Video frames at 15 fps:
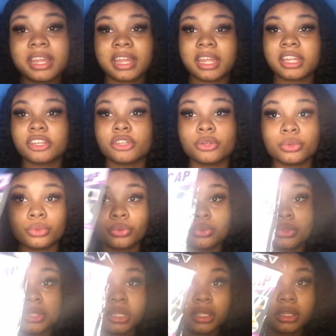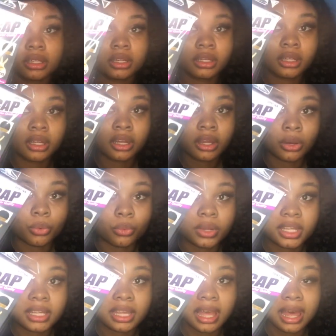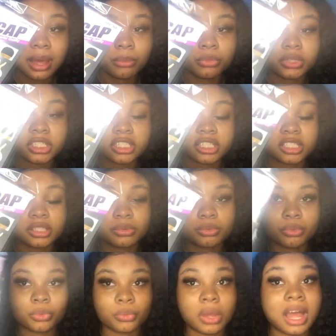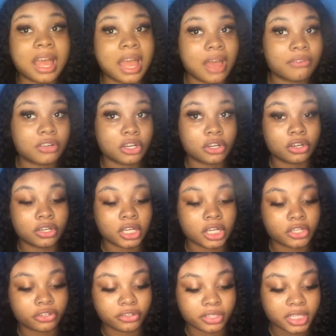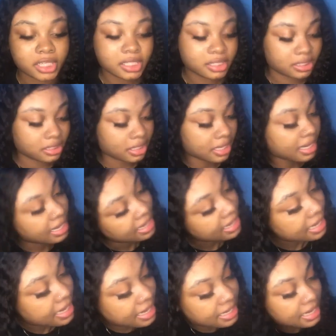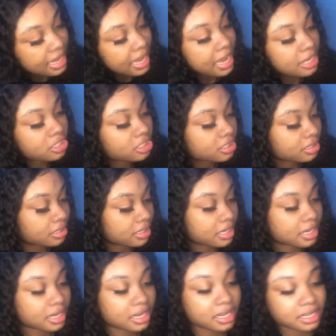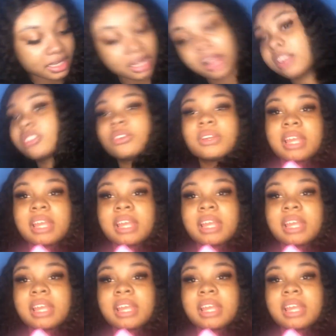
nude wig cap, which is I have on under this. And it also